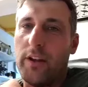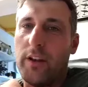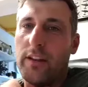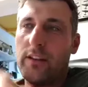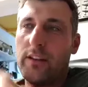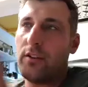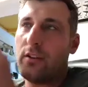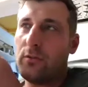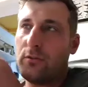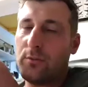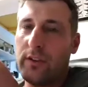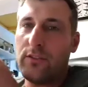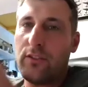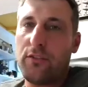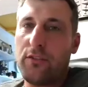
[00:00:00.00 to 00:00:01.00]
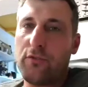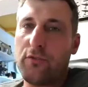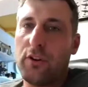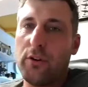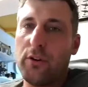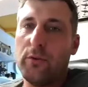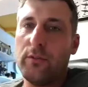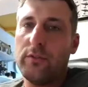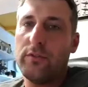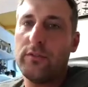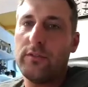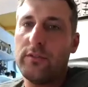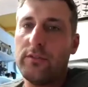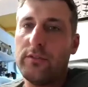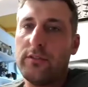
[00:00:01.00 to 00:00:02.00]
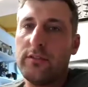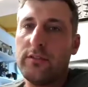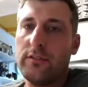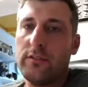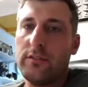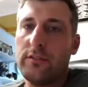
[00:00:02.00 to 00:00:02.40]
Can I just quickly stop you all there a second?